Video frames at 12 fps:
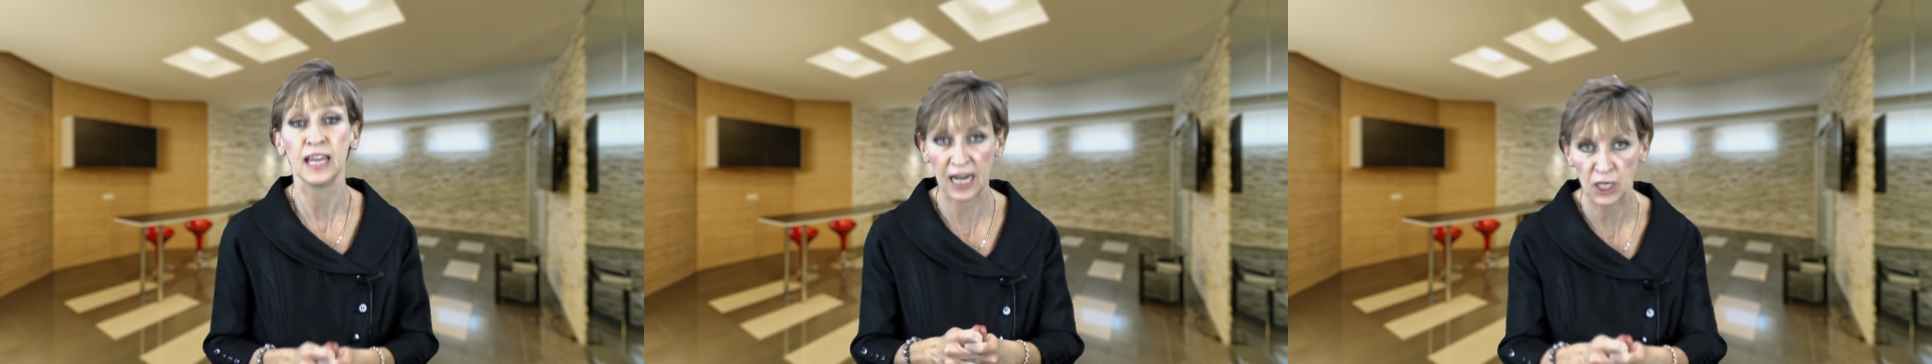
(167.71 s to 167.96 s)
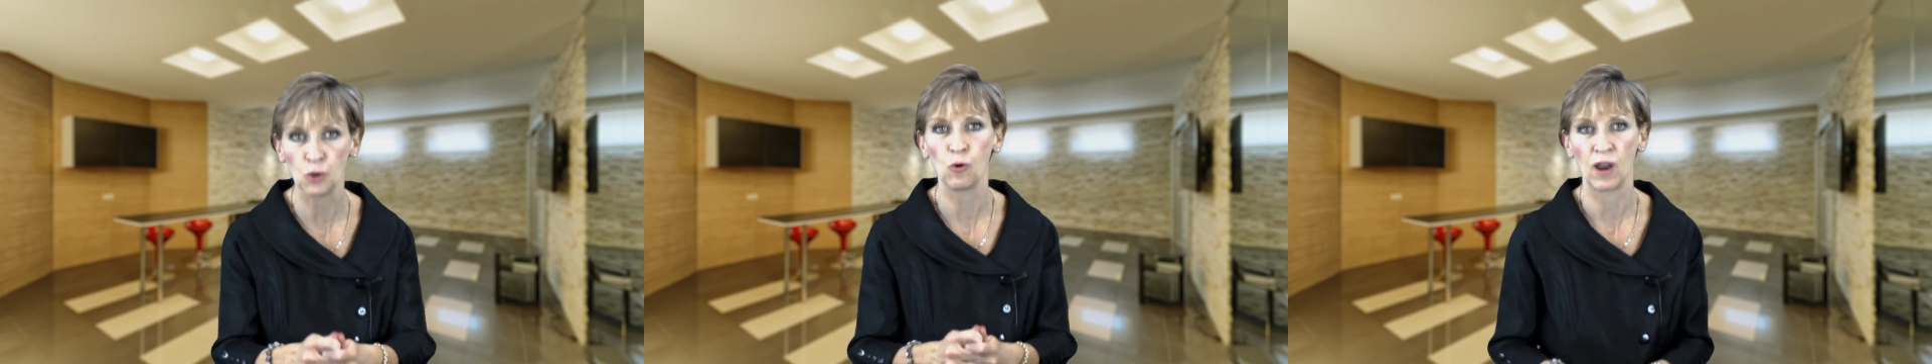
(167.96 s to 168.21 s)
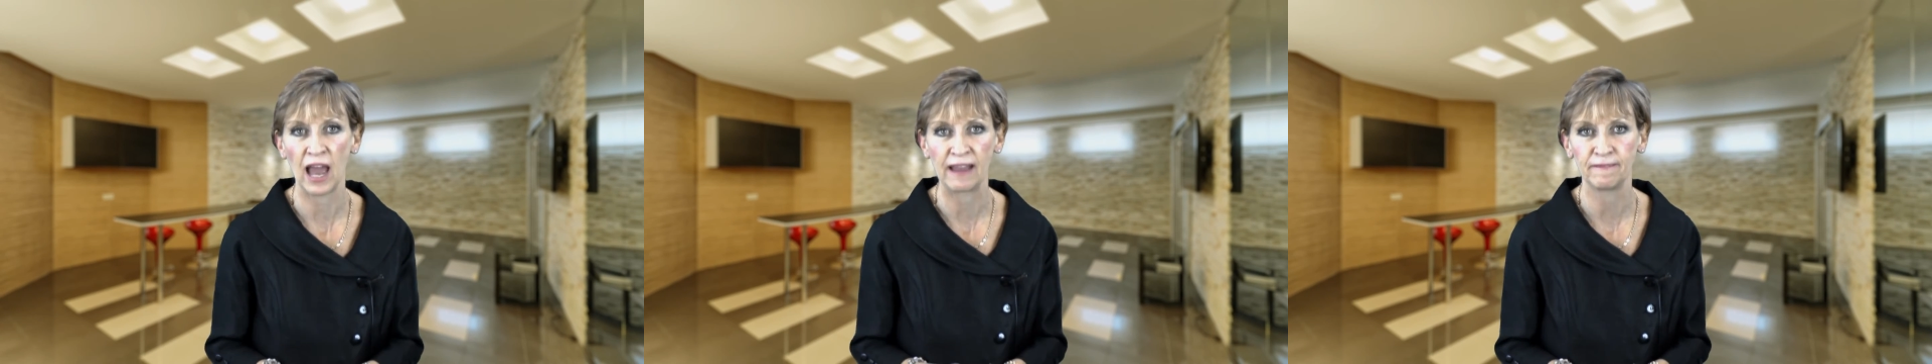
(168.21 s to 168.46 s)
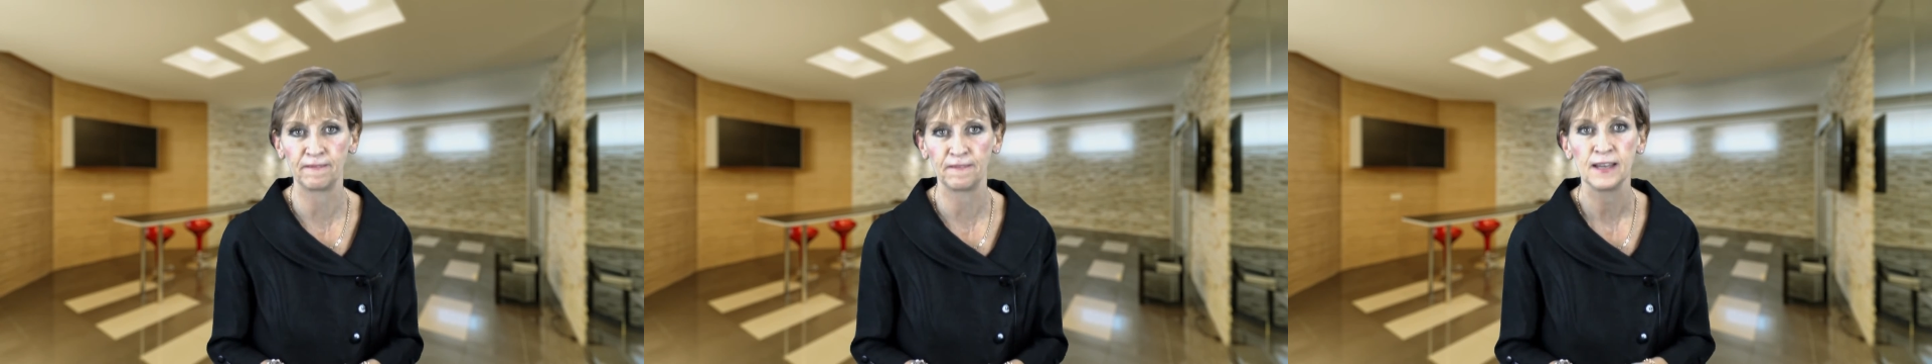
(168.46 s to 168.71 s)
in your
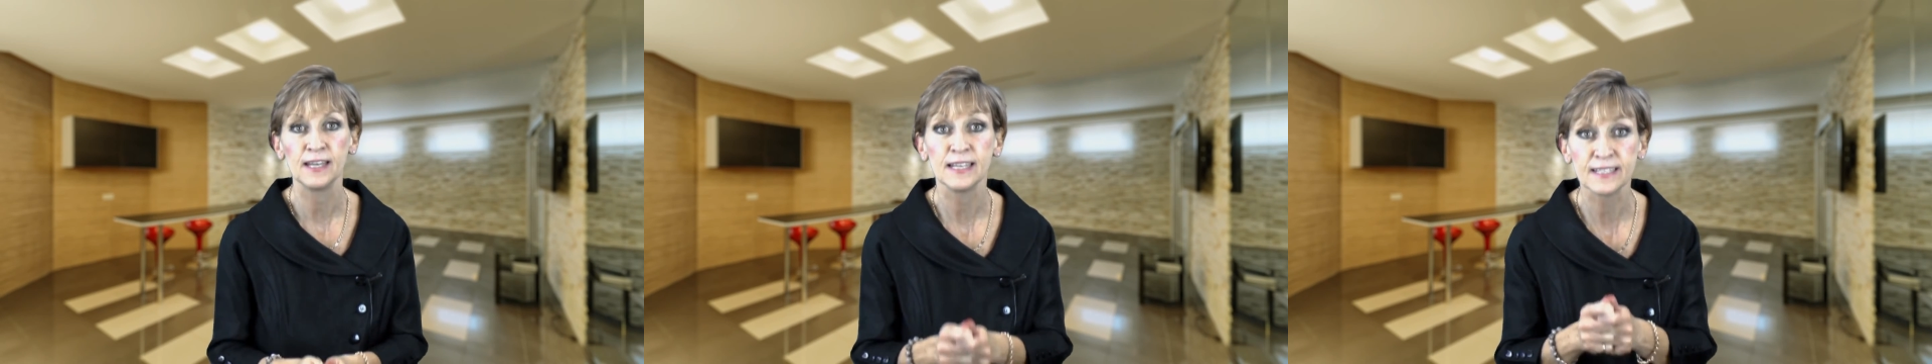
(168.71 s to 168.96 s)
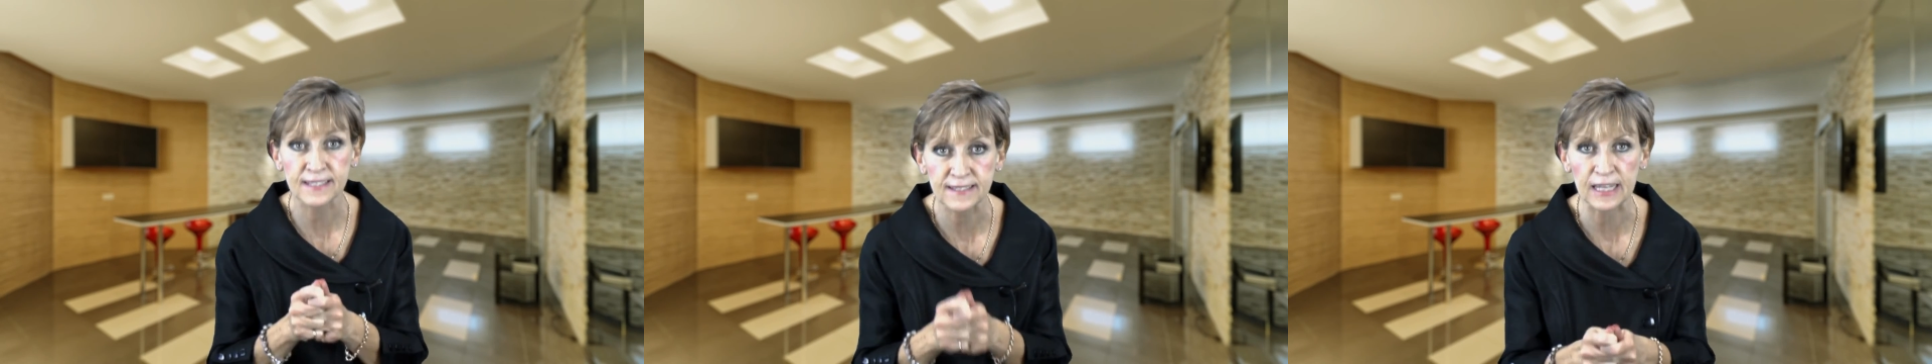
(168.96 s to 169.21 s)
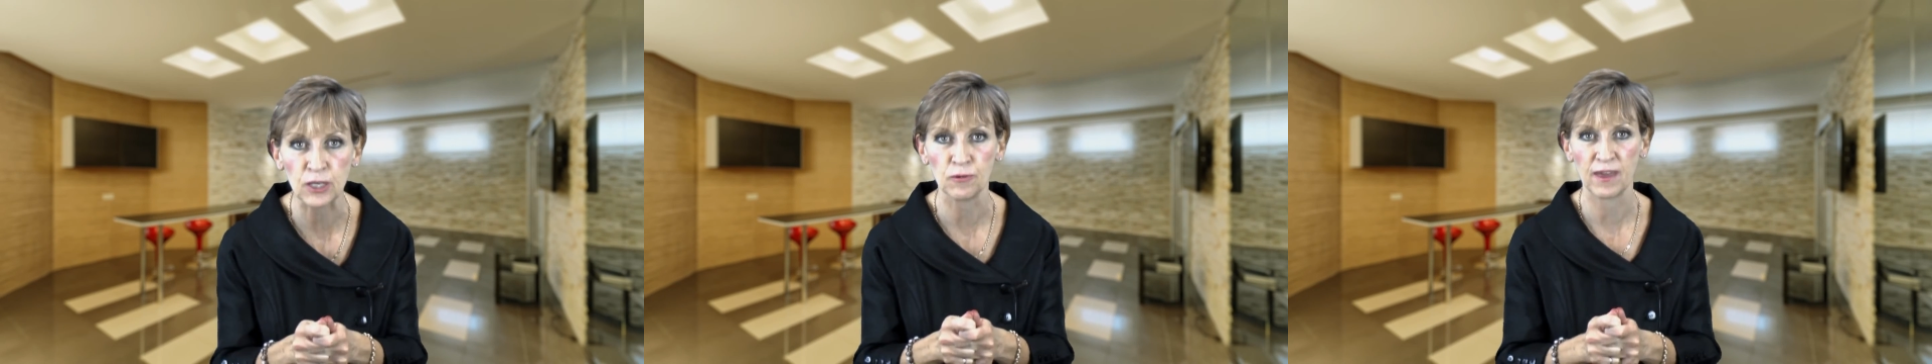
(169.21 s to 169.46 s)
life. See you